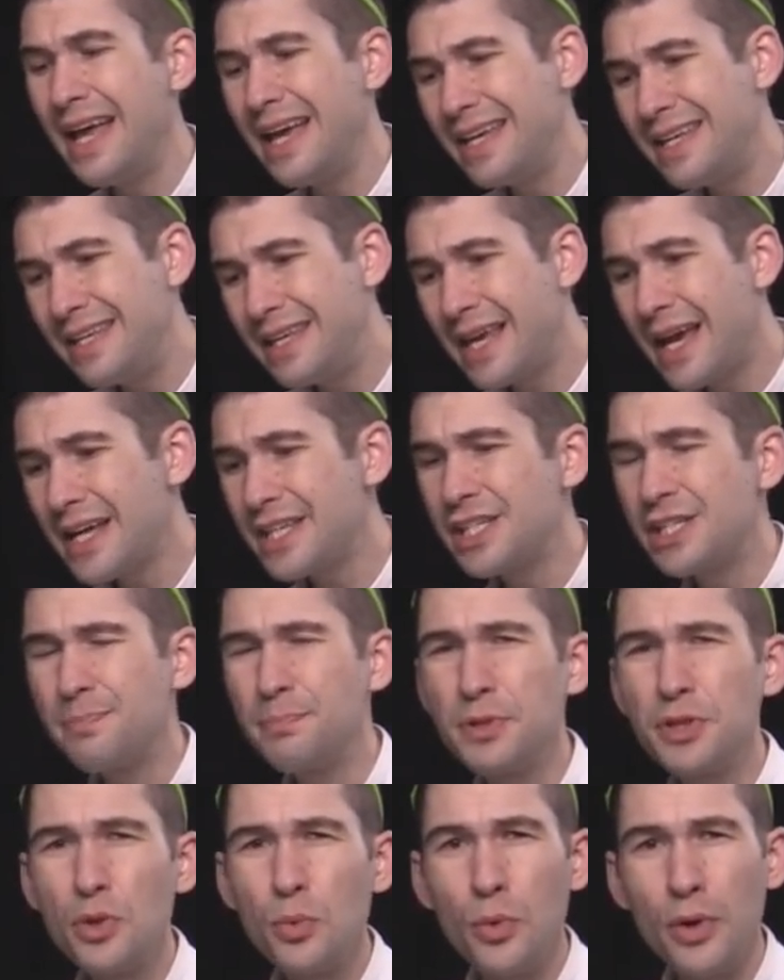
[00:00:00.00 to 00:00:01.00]
Yes,
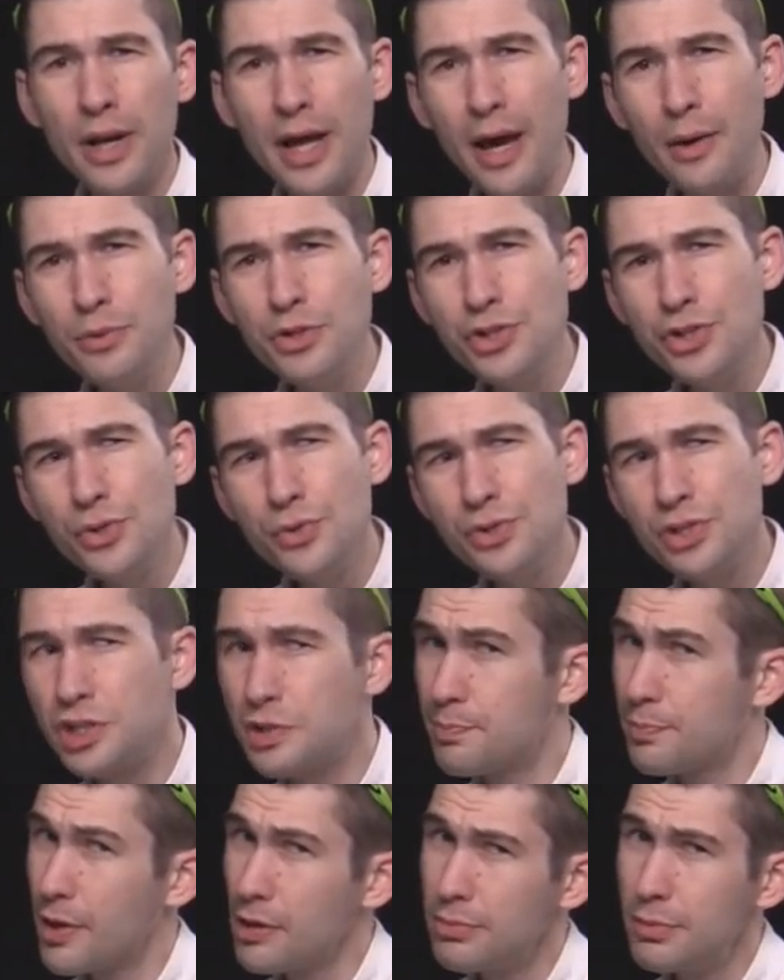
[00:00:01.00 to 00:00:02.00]
but the one I would choose is
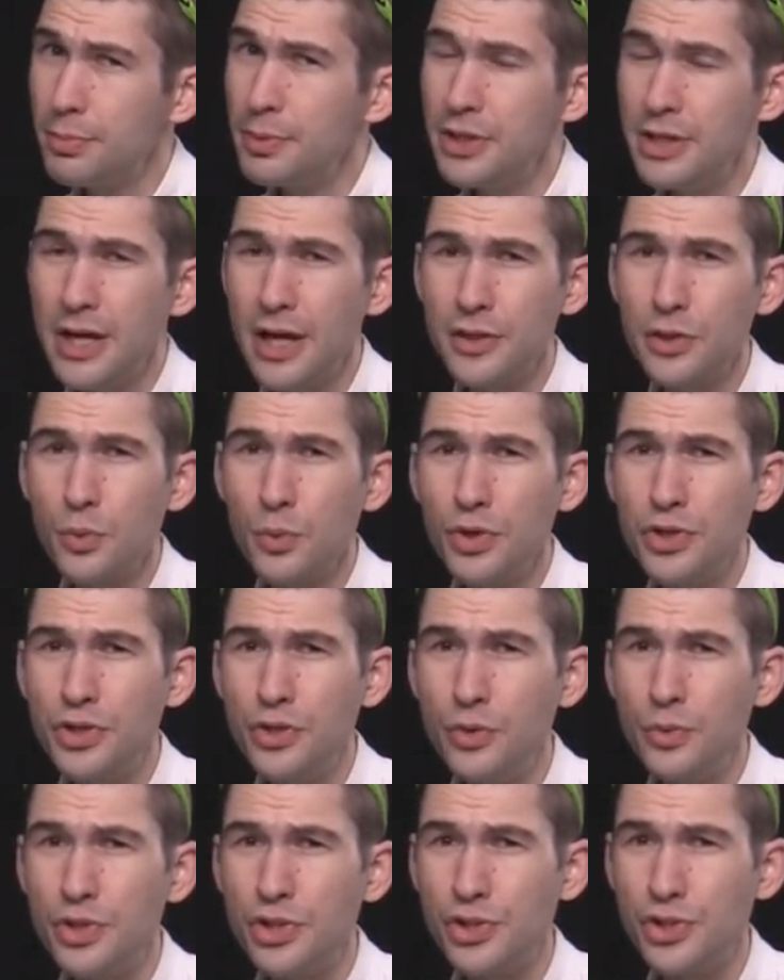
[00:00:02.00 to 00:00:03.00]
probably not the one
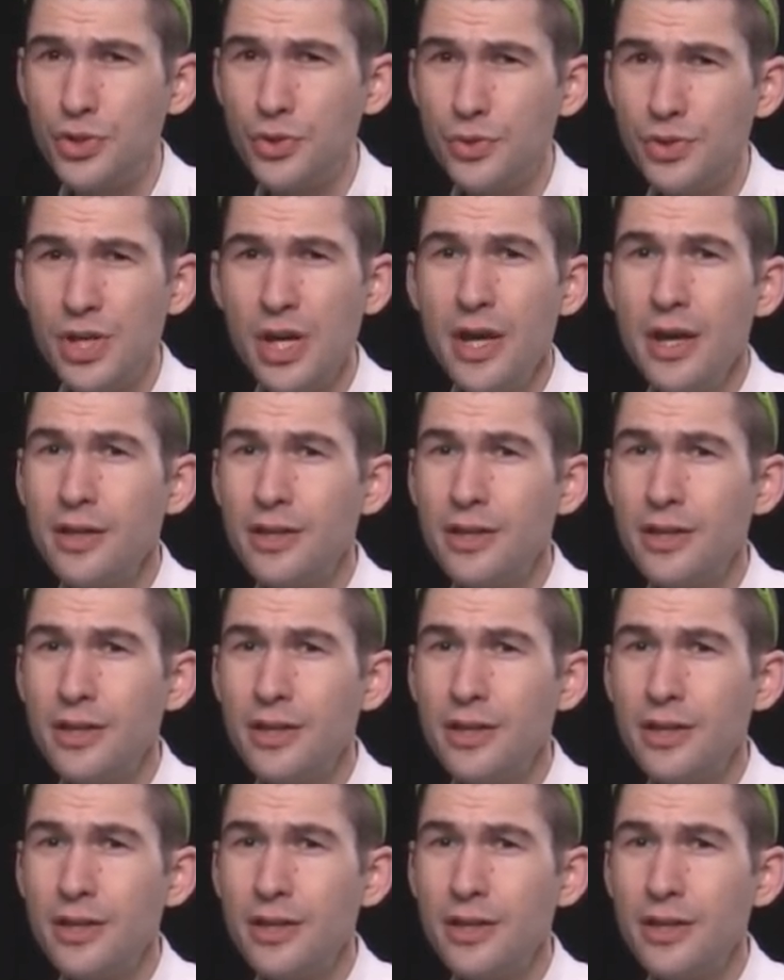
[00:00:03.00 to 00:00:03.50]
you would choose.